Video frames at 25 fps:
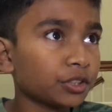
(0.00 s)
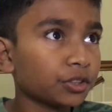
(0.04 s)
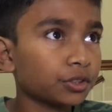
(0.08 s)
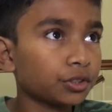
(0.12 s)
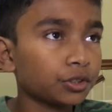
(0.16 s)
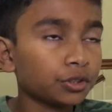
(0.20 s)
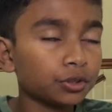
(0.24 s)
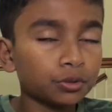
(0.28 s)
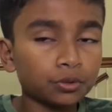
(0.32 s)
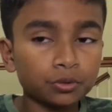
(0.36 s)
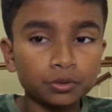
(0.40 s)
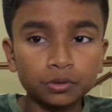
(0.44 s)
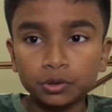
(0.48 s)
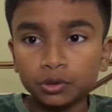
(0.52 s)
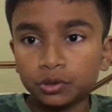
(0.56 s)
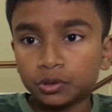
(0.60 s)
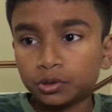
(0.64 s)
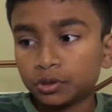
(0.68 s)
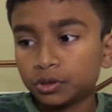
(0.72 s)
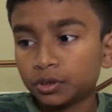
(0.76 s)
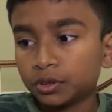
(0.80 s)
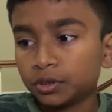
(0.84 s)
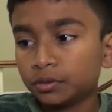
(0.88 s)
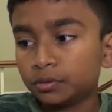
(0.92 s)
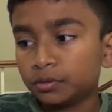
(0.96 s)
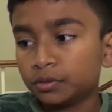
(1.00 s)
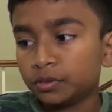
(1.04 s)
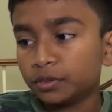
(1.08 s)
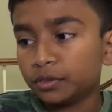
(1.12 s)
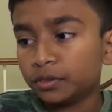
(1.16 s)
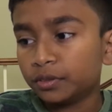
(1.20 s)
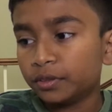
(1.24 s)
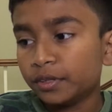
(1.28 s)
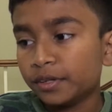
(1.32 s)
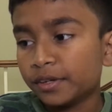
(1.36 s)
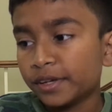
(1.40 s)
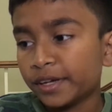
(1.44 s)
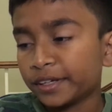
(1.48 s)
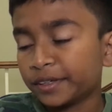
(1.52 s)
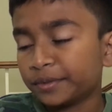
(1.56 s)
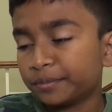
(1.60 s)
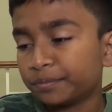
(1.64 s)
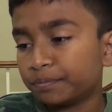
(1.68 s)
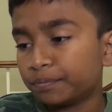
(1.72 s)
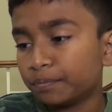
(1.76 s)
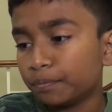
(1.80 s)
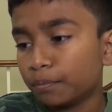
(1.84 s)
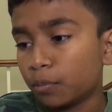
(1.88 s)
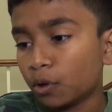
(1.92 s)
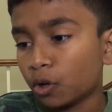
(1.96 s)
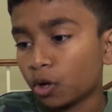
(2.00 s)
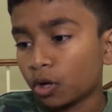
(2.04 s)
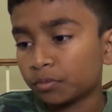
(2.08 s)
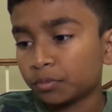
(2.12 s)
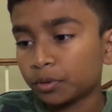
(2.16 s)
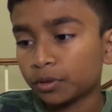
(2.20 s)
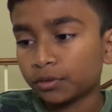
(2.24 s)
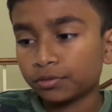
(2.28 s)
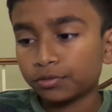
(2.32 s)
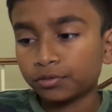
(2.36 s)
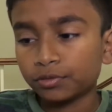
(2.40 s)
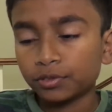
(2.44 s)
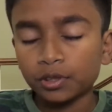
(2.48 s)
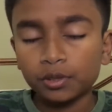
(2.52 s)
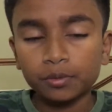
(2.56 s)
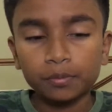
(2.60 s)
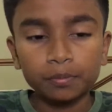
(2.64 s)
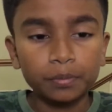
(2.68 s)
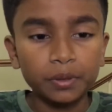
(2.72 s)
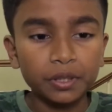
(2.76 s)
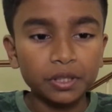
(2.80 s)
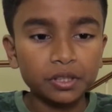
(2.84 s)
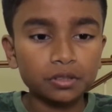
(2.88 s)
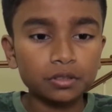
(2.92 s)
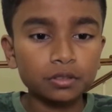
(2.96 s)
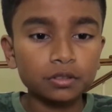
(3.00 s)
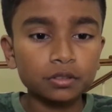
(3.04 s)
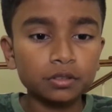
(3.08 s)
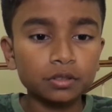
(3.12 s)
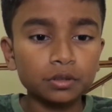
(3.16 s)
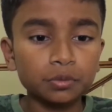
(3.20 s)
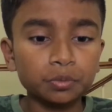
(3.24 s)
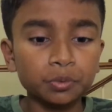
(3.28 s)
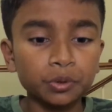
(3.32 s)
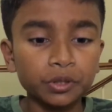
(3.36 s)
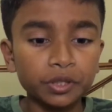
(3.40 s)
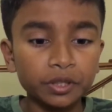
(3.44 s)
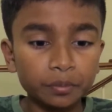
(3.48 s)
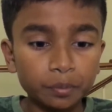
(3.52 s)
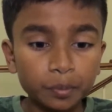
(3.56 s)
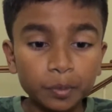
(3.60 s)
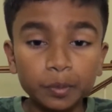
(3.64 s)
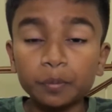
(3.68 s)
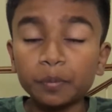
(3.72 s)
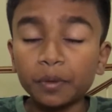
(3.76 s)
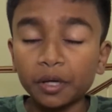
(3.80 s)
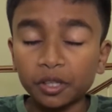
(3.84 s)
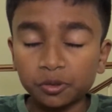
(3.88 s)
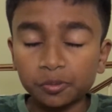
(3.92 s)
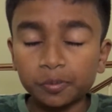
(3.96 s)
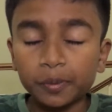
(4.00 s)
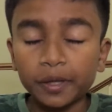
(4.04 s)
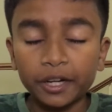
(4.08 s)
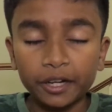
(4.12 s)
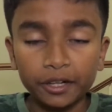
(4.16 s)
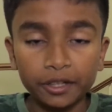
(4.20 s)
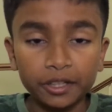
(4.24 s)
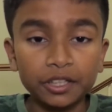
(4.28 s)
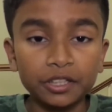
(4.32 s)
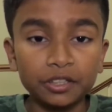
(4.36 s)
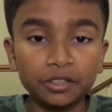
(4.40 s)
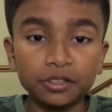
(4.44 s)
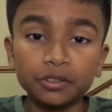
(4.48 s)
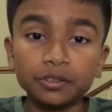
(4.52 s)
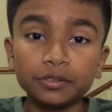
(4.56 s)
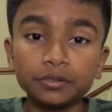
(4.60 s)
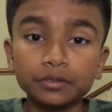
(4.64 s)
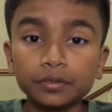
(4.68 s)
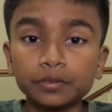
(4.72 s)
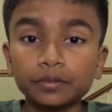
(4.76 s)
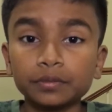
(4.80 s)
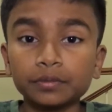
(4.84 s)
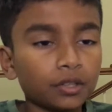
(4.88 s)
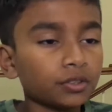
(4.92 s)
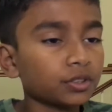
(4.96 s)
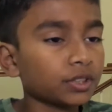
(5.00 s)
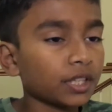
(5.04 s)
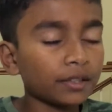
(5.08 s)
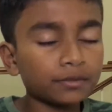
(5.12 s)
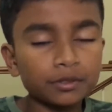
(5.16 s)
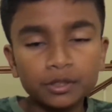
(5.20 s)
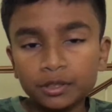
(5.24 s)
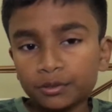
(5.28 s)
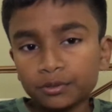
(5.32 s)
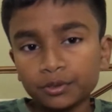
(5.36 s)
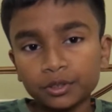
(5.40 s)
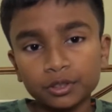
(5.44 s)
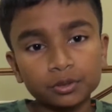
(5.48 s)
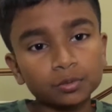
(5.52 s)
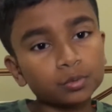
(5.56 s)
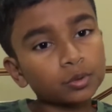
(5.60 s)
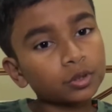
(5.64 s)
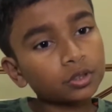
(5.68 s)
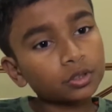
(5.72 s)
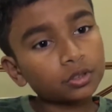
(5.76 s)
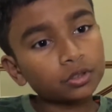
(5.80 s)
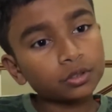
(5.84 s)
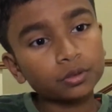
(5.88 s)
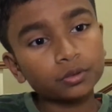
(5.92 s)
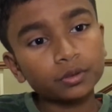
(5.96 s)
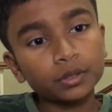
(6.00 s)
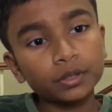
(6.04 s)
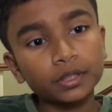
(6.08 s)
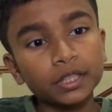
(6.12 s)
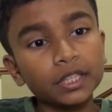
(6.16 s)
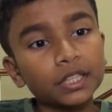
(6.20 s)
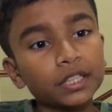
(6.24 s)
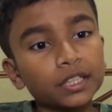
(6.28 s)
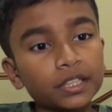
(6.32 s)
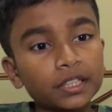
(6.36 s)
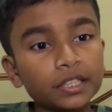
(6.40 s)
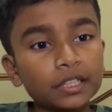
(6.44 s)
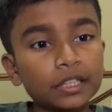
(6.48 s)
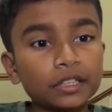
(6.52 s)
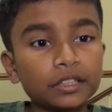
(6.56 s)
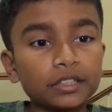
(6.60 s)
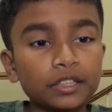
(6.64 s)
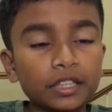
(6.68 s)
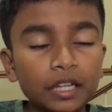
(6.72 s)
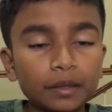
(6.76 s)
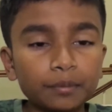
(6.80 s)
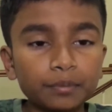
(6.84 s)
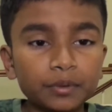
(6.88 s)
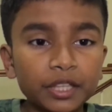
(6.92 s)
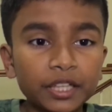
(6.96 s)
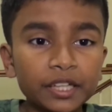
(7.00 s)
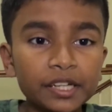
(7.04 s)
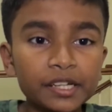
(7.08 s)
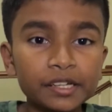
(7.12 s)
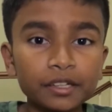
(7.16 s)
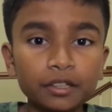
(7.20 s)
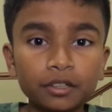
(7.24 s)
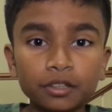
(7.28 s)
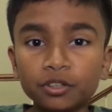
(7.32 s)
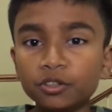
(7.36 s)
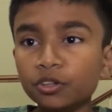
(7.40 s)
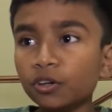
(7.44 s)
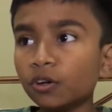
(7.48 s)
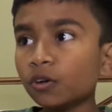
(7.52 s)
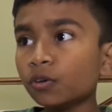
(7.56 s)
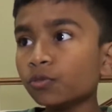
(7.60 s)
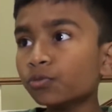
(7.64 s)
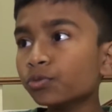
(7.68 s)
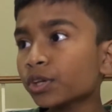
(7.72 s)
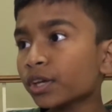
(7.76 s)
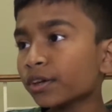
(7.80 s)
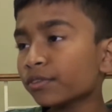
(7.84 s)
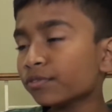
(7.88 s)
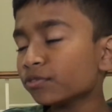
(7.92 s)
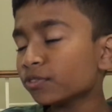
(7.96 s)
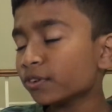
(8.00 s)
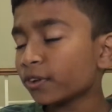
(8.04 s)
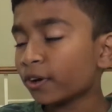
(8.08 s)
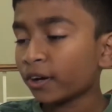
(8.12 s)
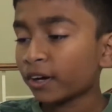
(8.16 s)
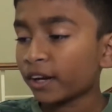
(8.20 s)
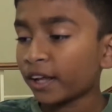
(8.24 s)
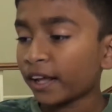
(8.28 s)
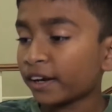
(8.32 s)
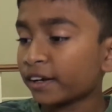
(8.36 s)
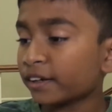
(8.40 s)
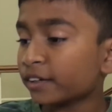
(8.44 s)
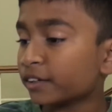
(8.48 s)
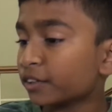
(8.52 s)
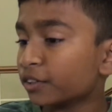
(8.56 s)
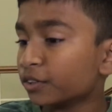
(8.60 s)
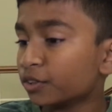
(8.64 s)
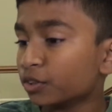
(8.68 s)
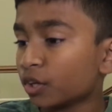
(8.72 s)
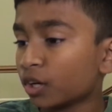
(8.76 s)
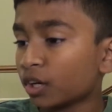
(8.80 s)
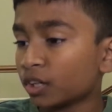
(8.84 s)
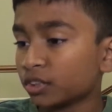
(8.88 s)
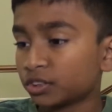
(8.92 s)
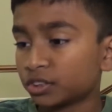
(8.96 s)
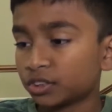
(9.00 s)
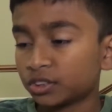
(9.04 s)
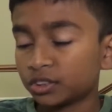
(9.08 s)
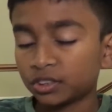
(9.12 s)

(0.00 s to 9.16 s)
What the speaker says: a huge dead blob of pixels wouldn't be much better either. Now Samsung just wants to clear it up that no, we have not added a notch.